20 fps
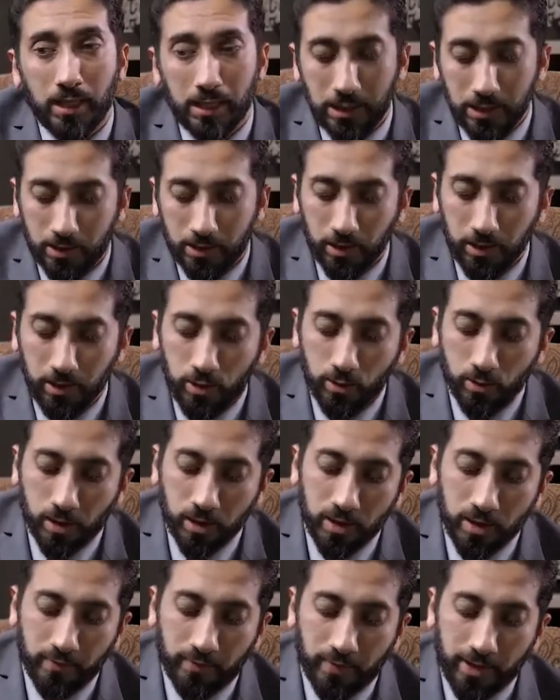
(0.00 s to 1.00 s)
Easily you
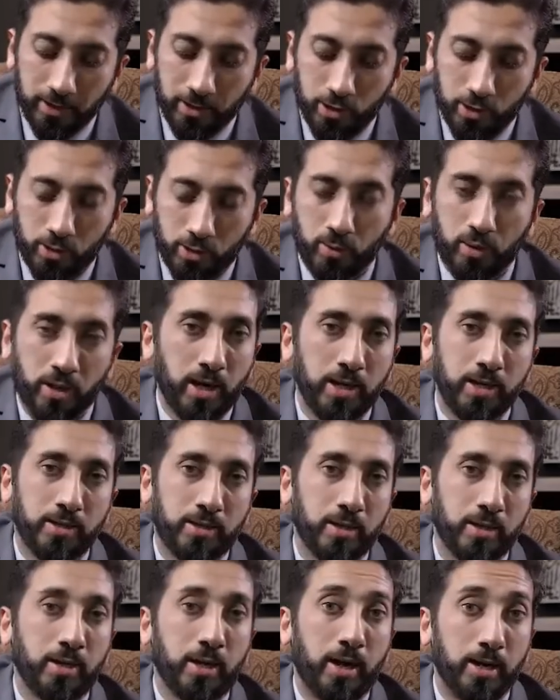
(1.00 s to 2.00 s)
can divide the surah
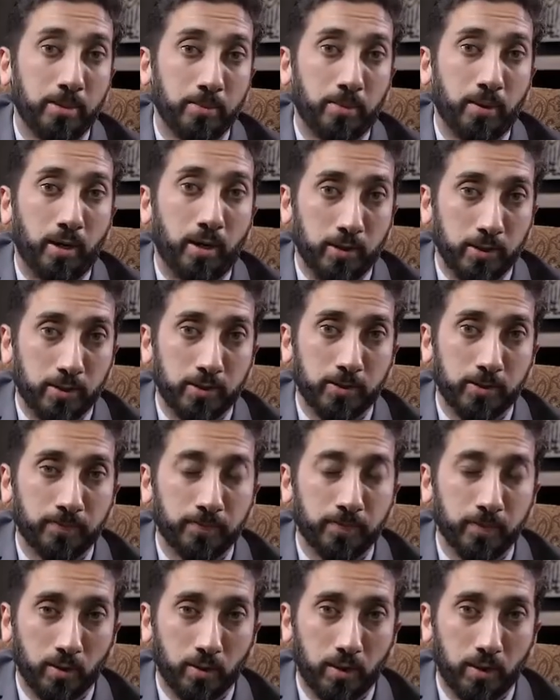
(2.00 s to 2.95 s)
into 9 parts.